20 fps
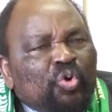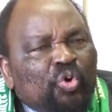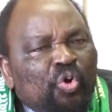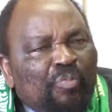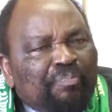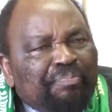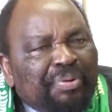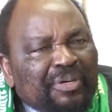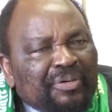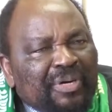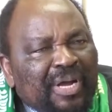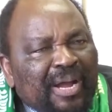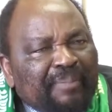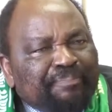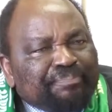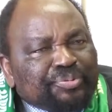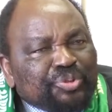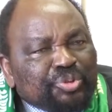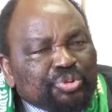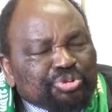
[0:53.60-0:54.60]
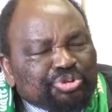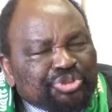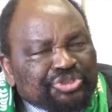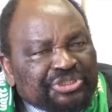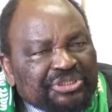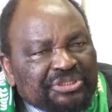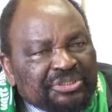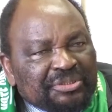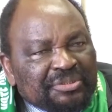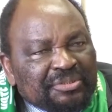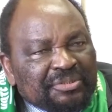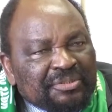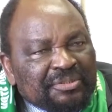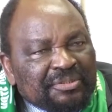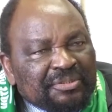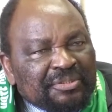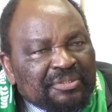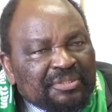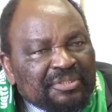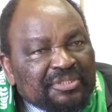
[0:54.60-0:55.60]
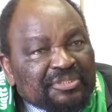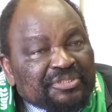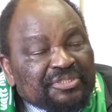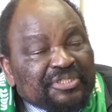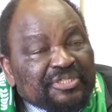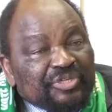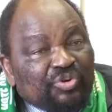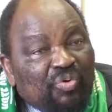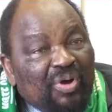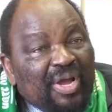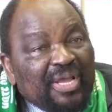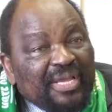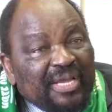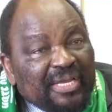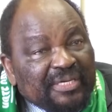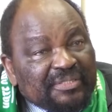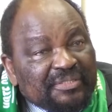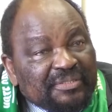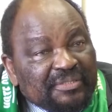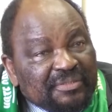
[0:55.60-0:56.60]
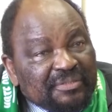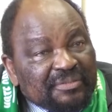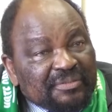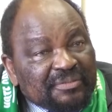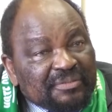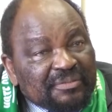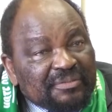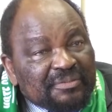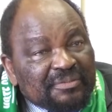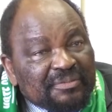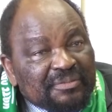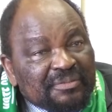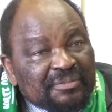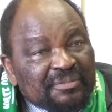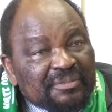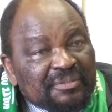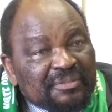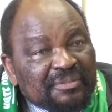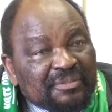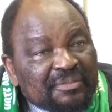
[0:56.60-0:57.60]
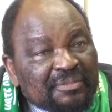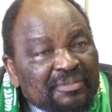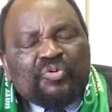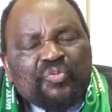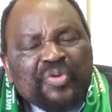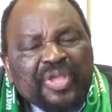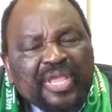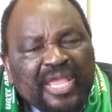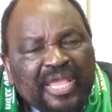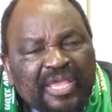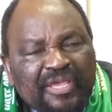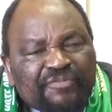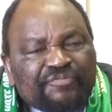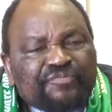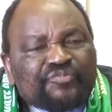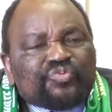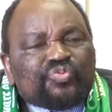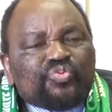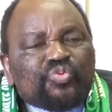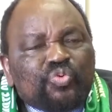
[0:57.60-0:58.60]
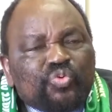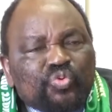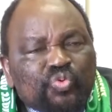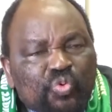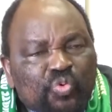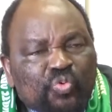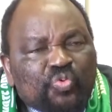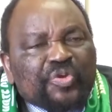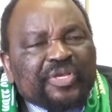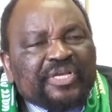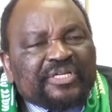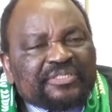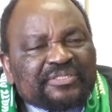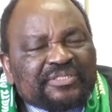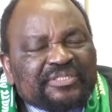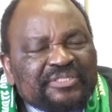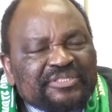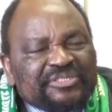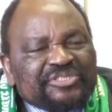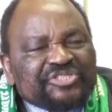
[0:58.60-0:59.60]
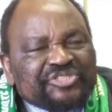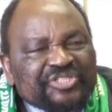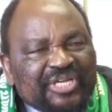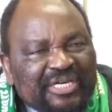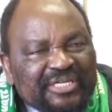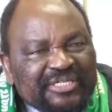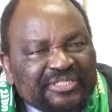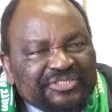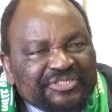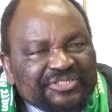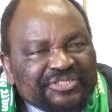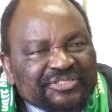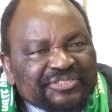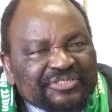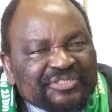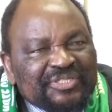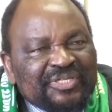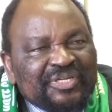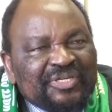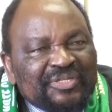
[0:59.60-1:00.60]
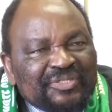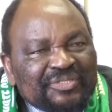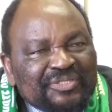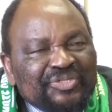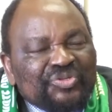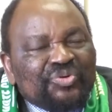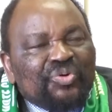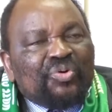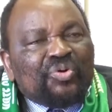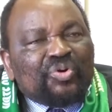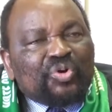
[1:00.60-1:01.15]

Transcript: global approach is required we have to look at these challenges you know,